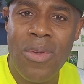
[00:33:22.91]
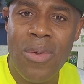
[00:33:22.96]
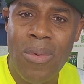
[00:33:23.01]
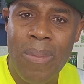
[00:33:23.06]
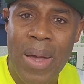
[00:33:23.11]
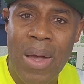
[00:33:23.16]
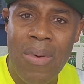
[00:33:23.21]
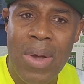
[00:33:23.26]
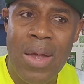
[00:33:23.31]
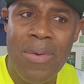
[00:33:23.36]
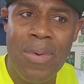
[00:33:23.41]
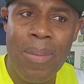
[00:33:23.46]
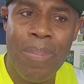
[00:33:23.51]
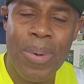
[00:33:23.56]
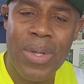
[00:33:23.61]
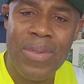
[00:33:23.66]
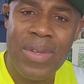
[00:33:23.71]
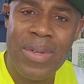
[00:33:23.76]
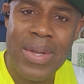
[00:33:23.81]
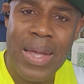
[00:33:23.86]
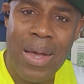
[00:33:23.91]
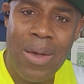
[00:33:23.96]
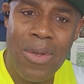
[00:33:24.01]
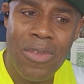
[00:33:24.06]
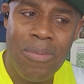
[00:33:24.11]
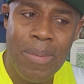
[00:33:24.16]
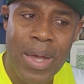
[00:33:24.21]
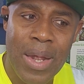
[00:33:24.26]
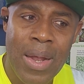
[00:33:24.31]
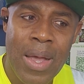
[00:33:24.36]
Yoruba wives reporting their
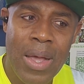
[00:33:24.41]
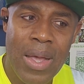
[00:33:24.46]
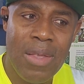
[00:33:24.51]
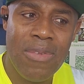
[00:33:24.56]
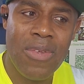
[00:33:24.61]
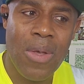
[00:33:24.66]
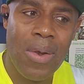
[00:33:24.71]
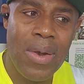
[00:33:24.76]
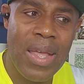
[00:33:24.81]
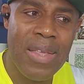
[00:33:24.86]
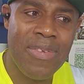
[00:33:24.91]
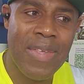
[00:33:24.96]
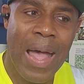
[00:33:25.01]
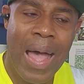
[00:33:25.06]
husband is always